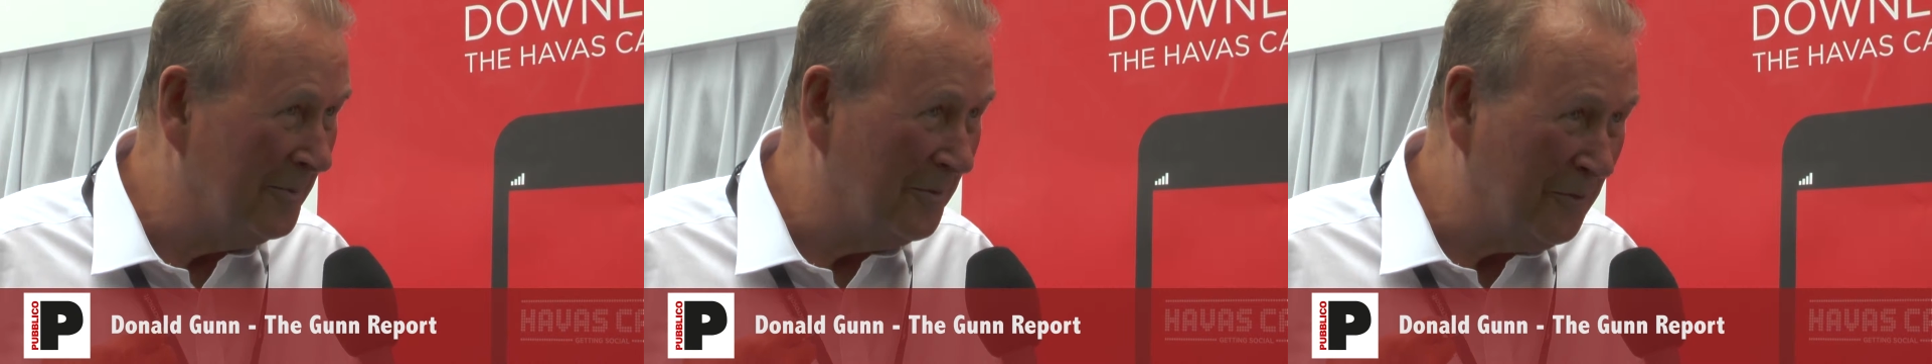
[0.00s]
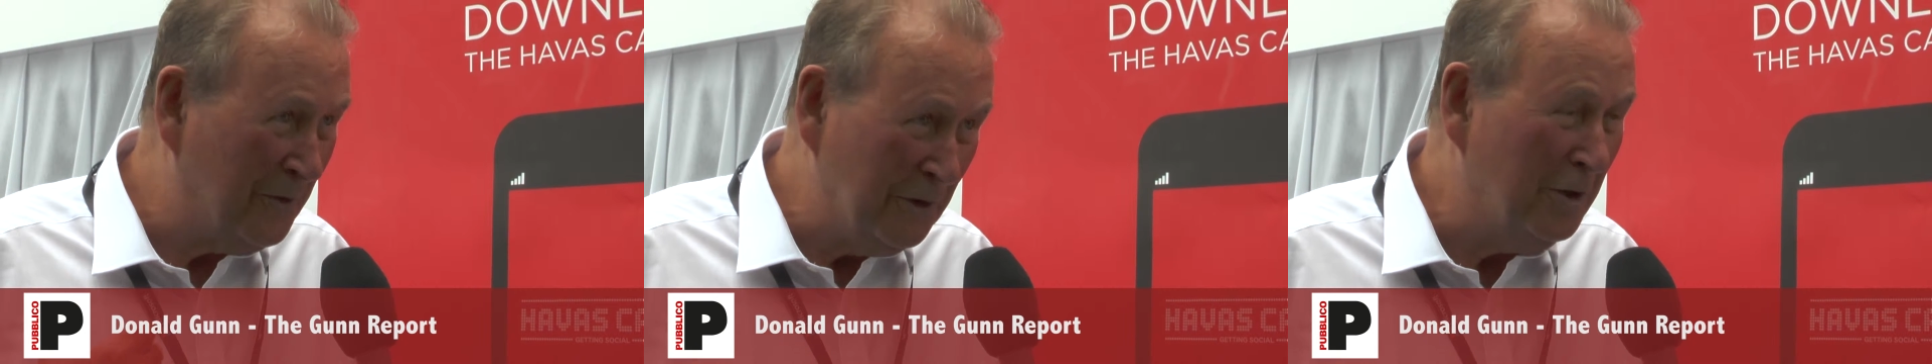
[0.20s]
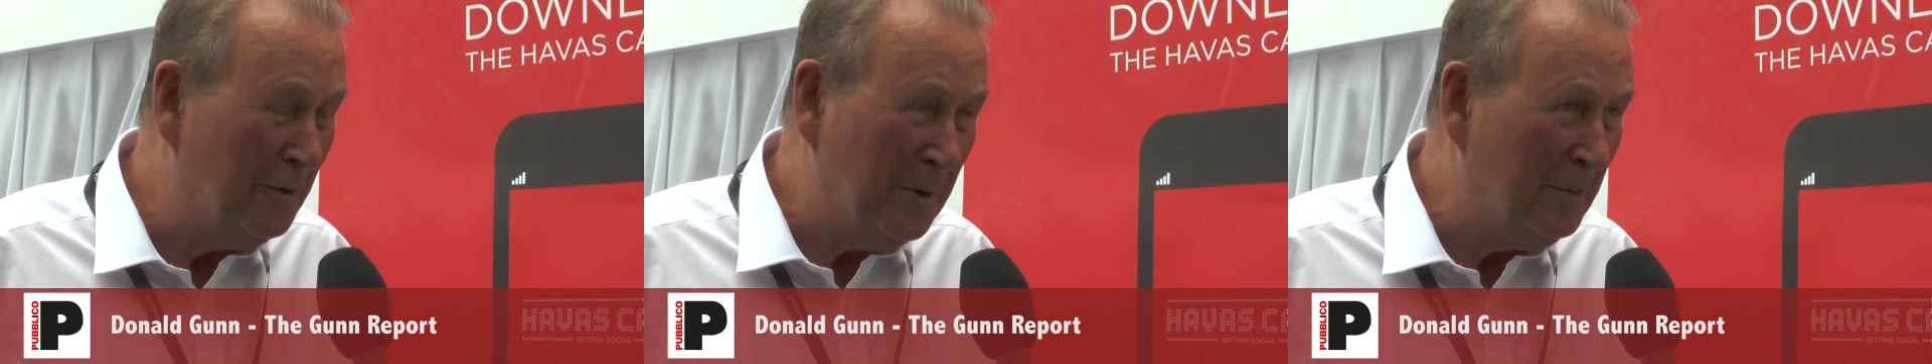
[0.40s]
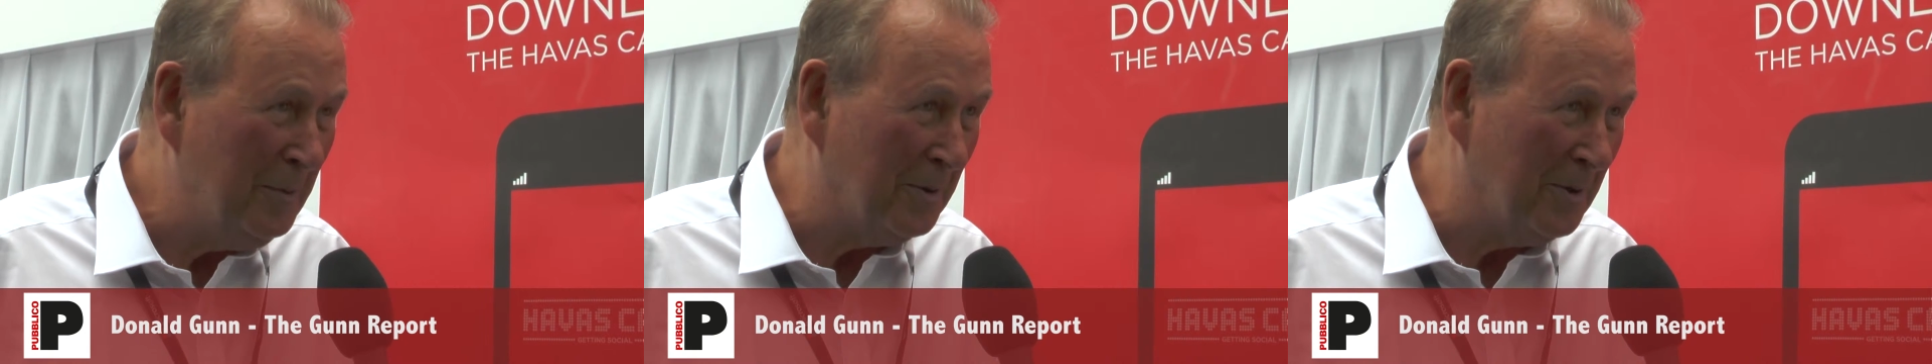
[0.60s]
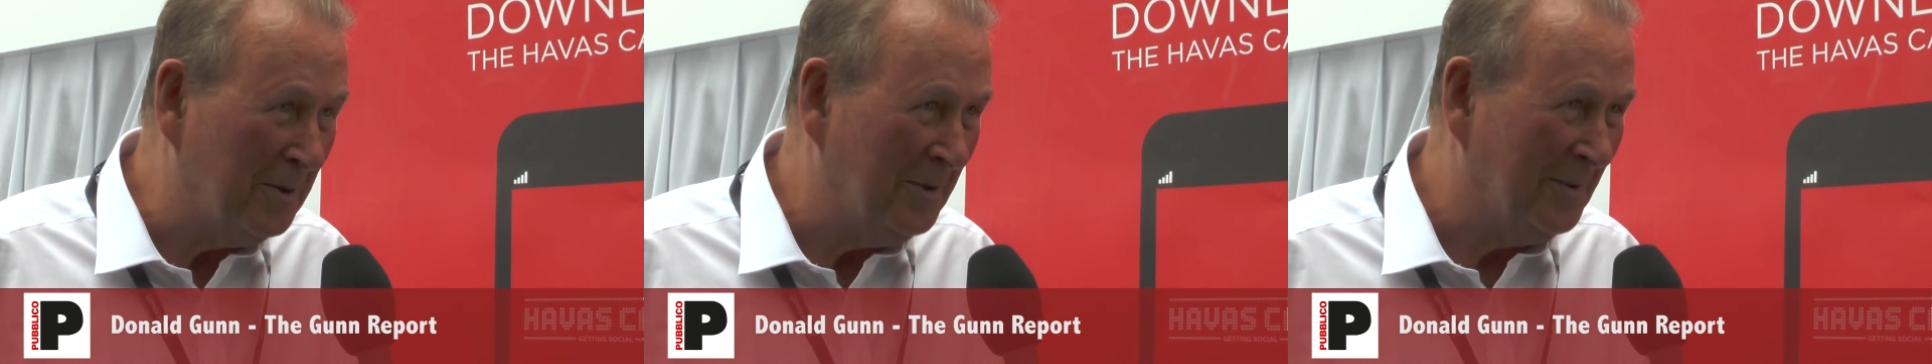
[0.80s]
fewer
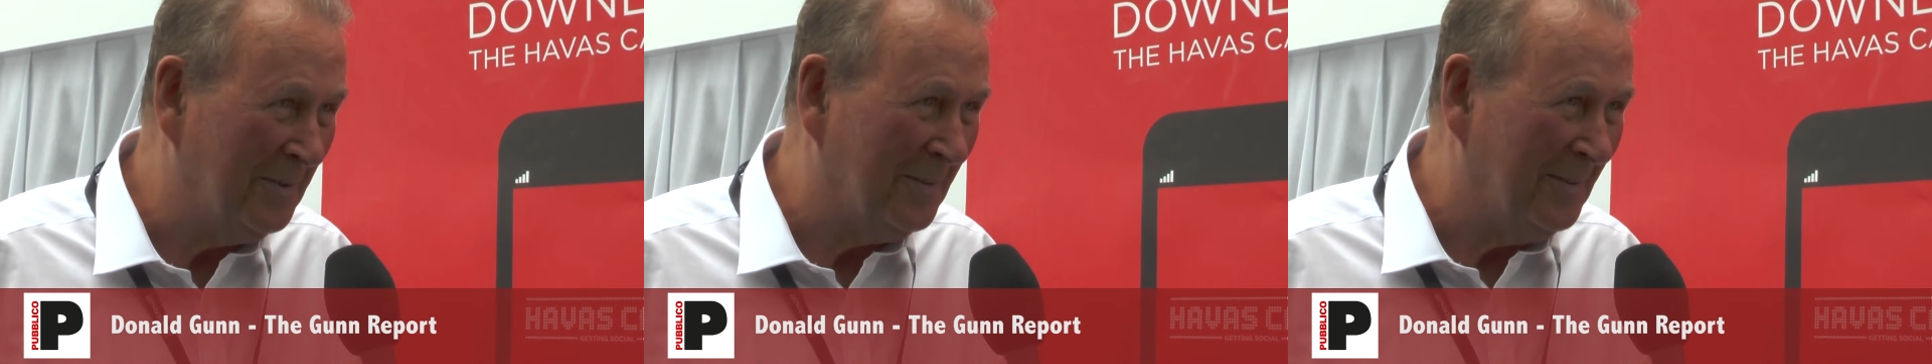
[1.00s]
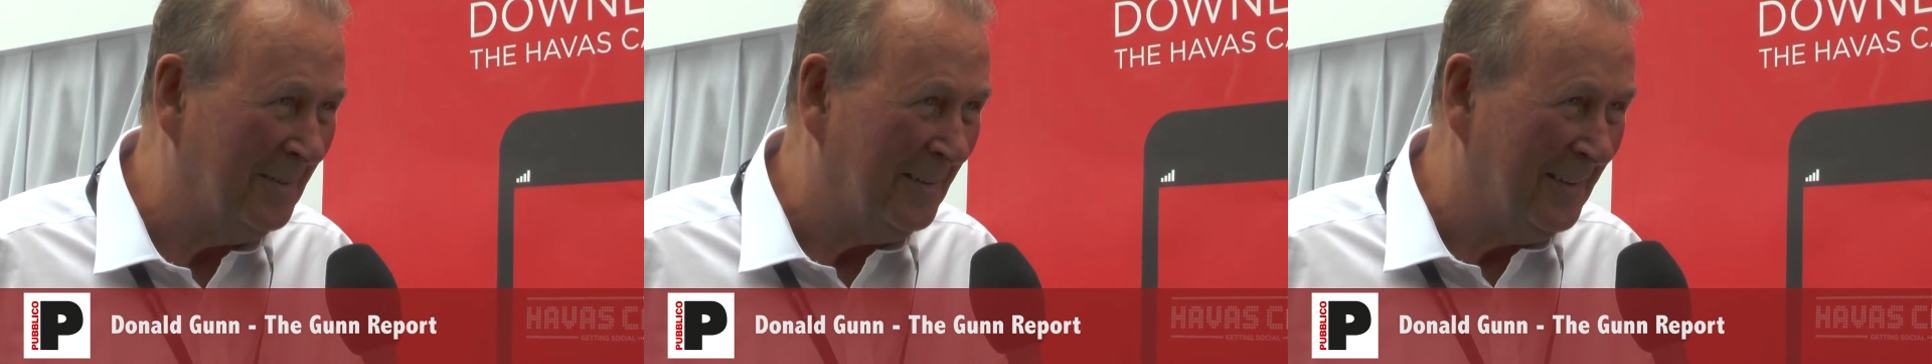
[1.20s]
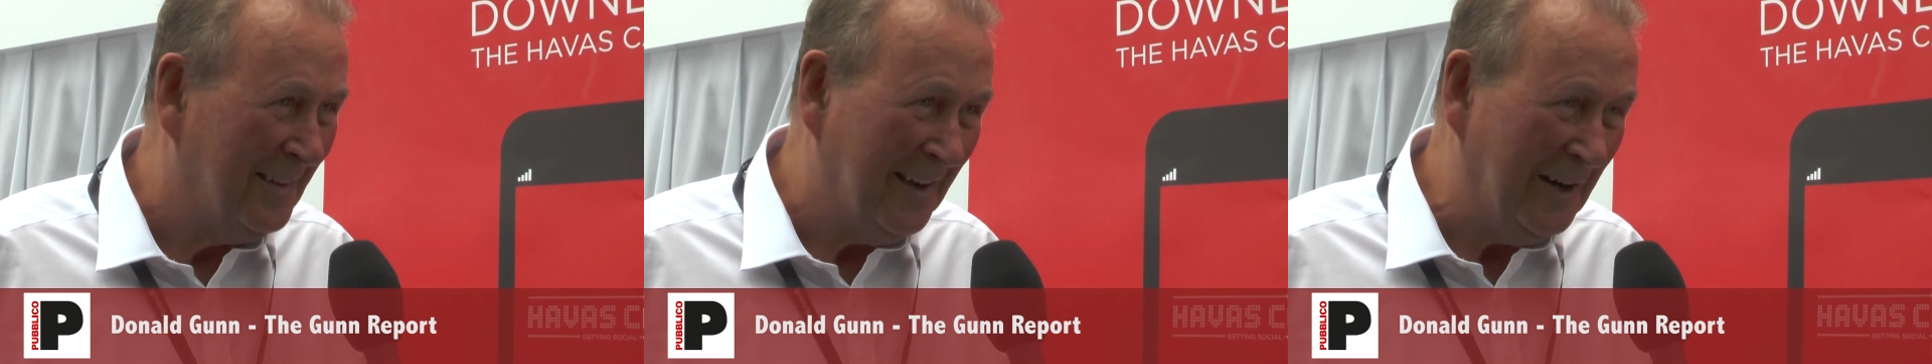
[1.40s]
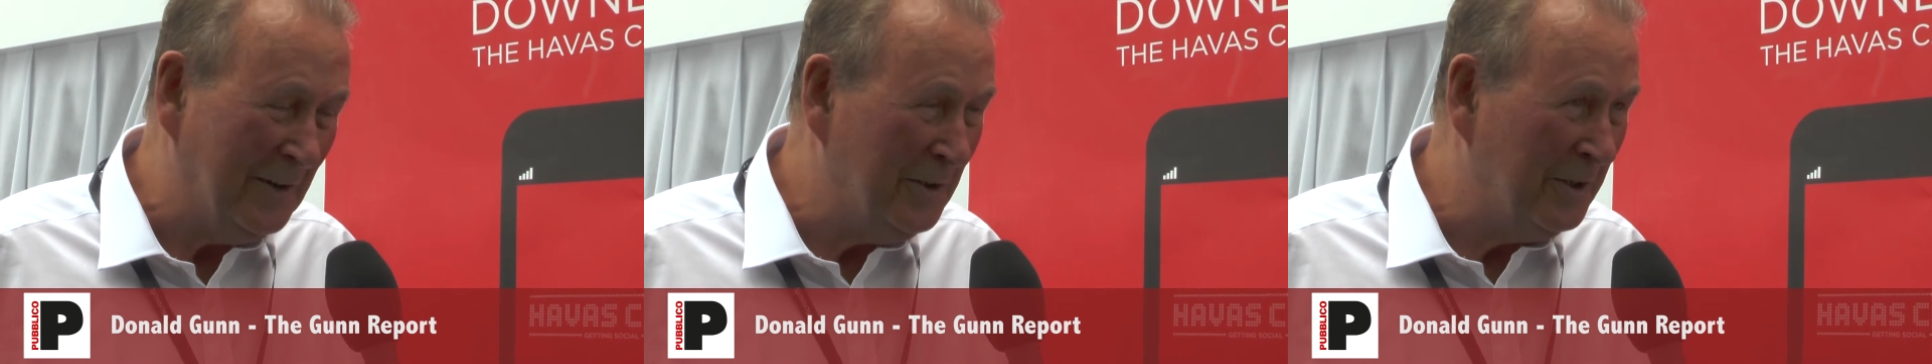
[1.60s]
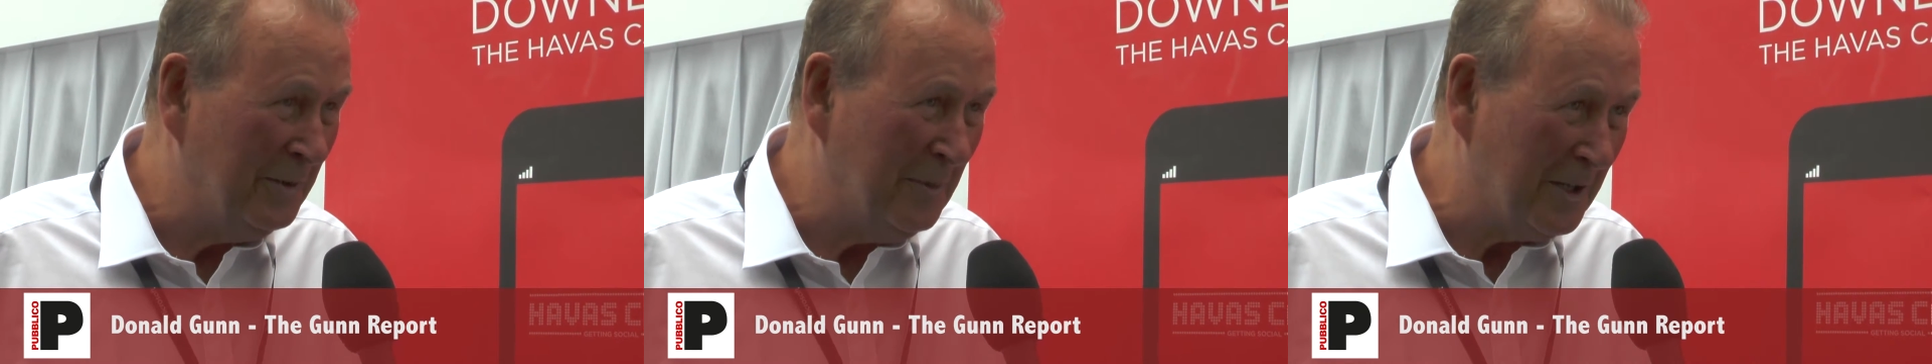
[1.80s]
people are
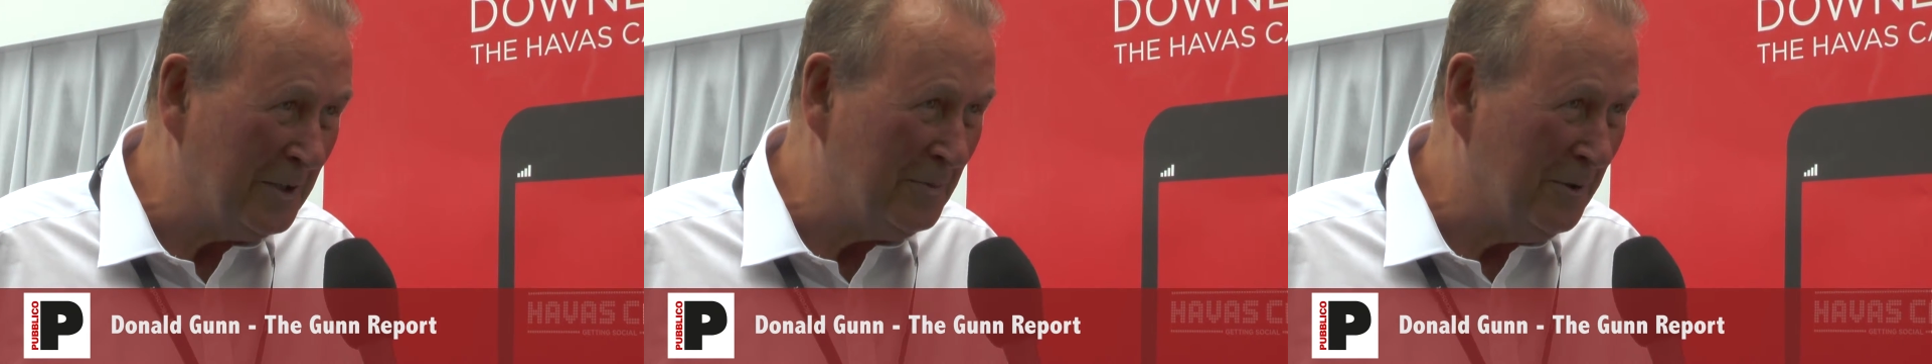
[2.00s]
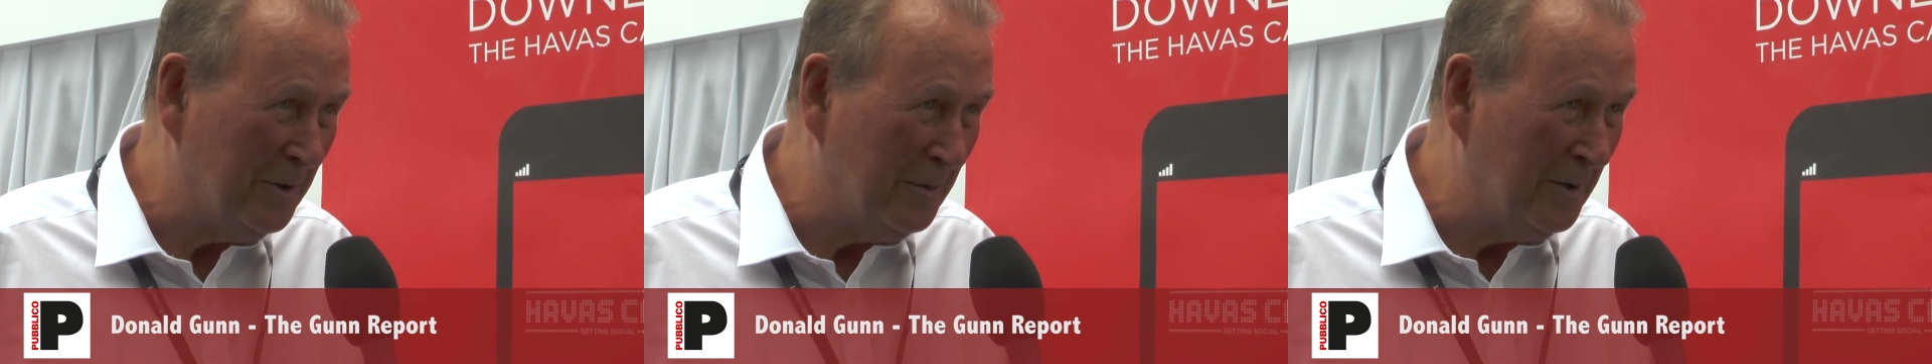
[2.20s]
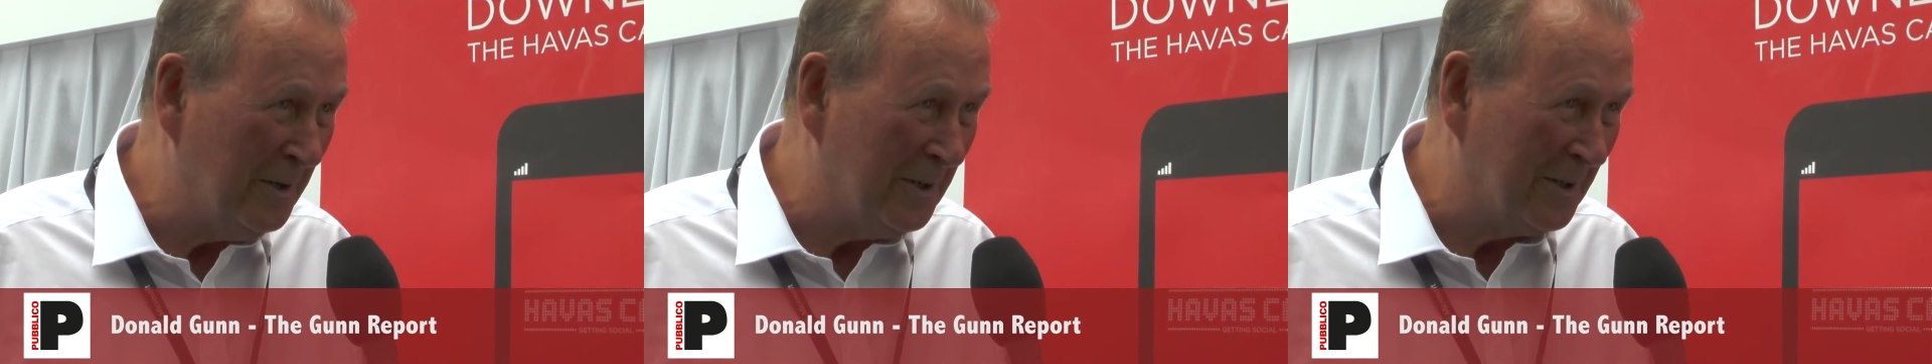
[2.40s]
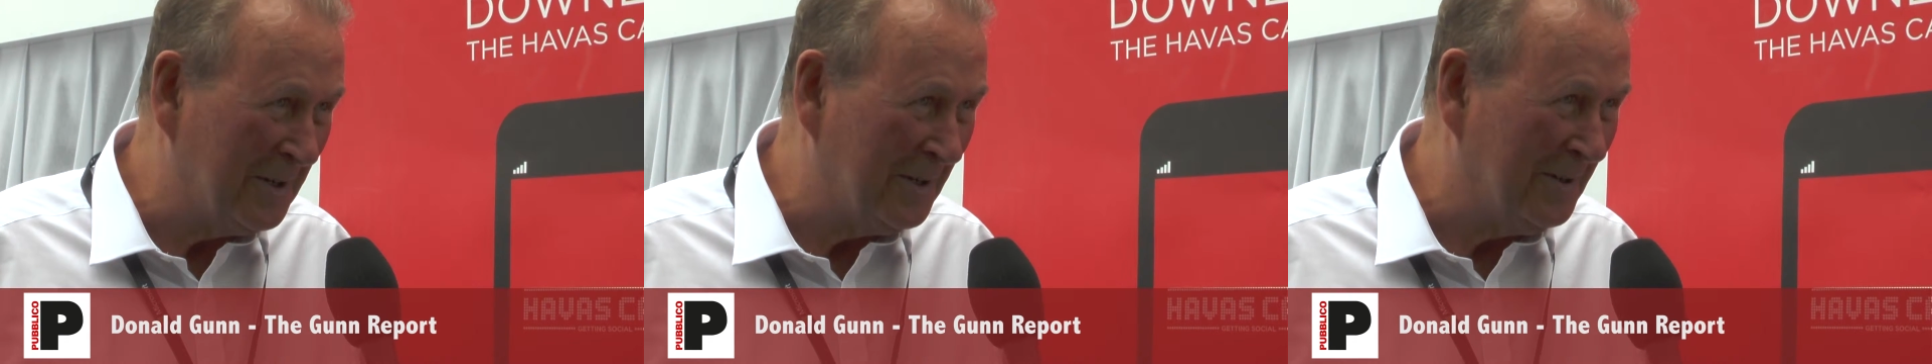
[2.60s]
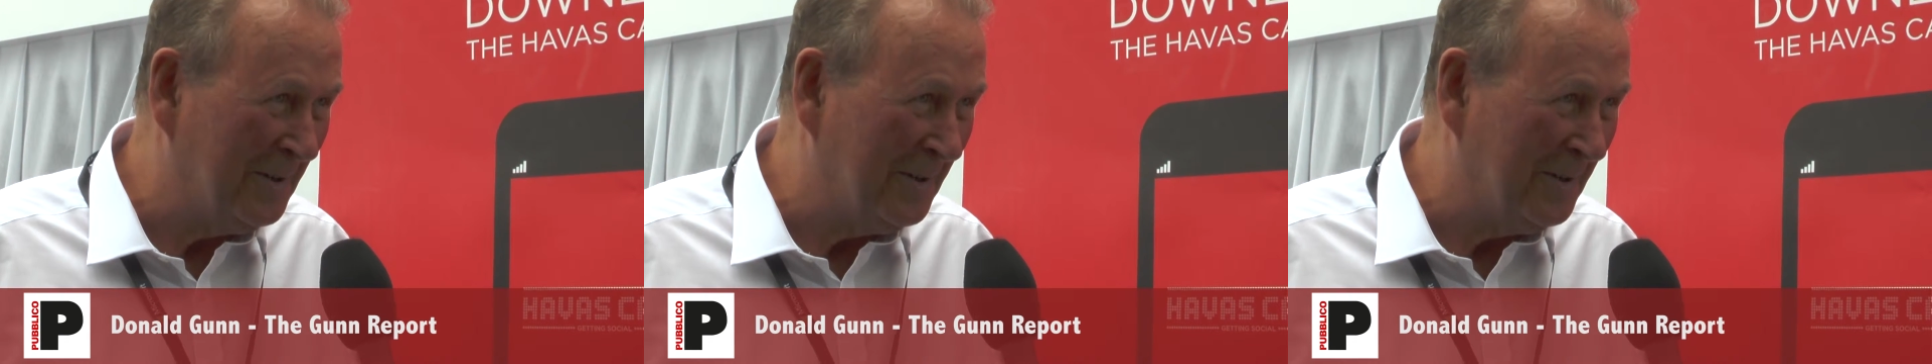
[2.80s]
doing much more work.